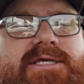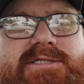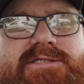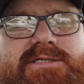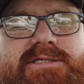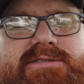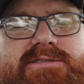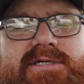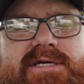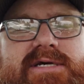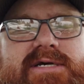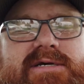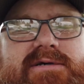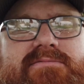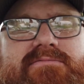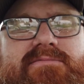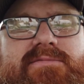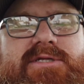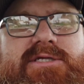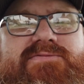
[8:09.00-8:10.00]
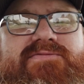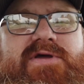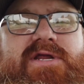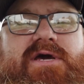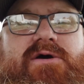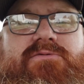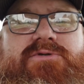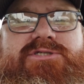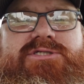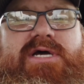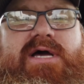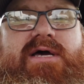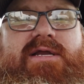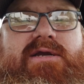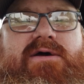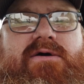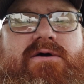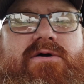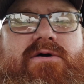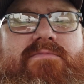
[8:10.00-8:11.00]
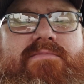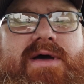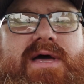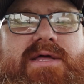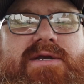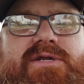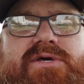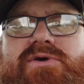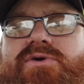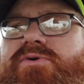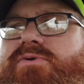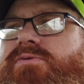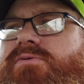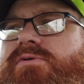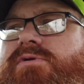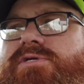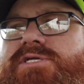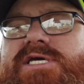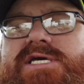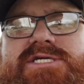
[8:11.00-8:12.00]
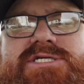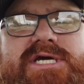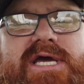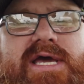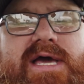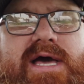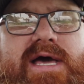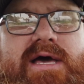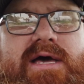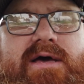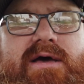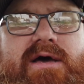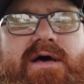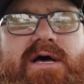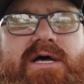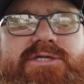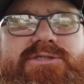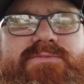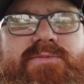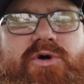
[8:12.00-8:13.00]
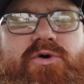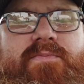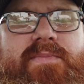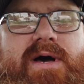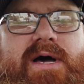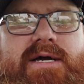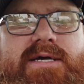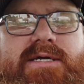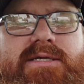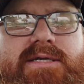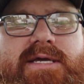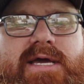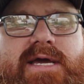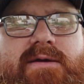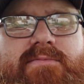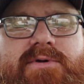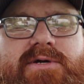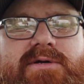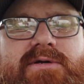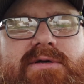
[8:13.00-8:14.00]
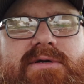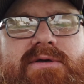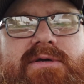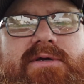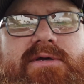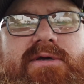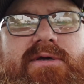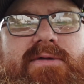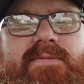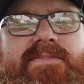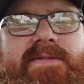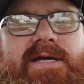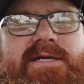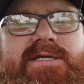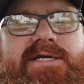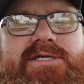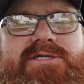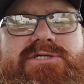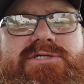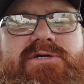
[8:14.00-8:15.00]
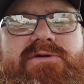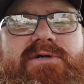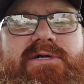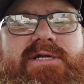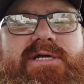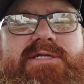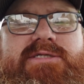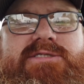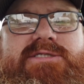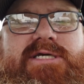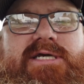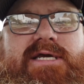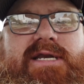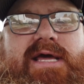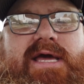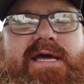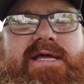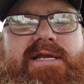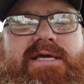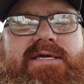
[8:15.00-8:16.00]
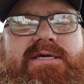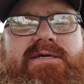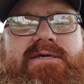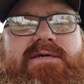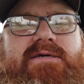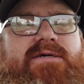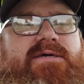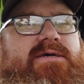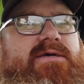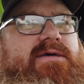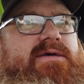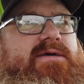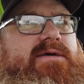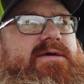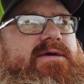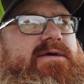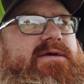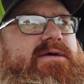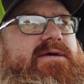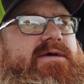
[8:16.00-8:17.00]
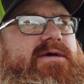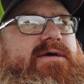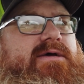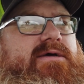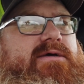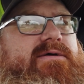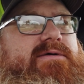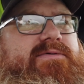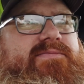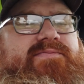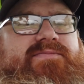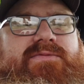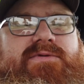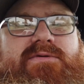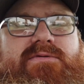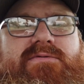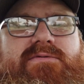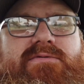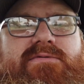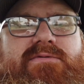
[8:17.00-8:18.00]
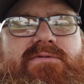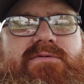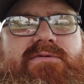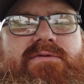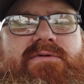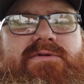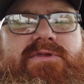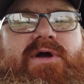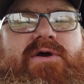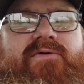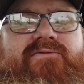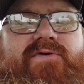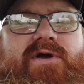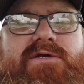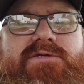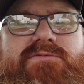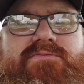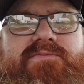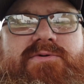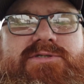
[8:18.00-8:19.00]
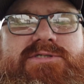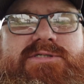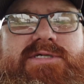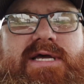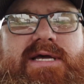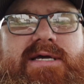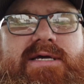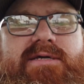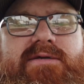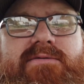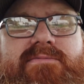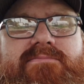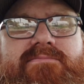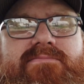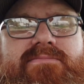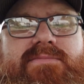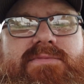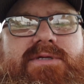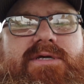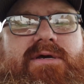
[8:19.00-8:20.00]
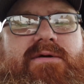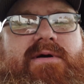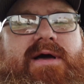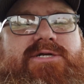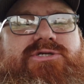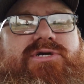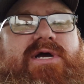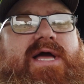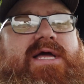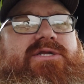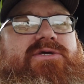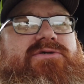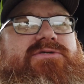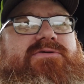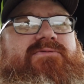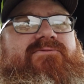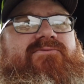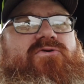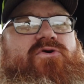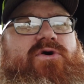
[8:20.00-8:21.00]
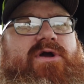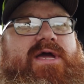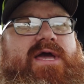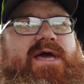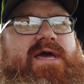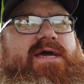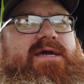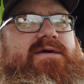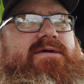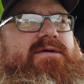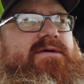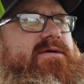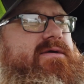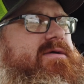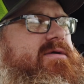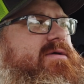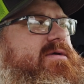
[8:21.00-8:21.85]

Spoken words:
this video was shot on my new DJI OSMO Pocket camera. I did shoot it at 1080 at 30 frames per second. I tried using 4K,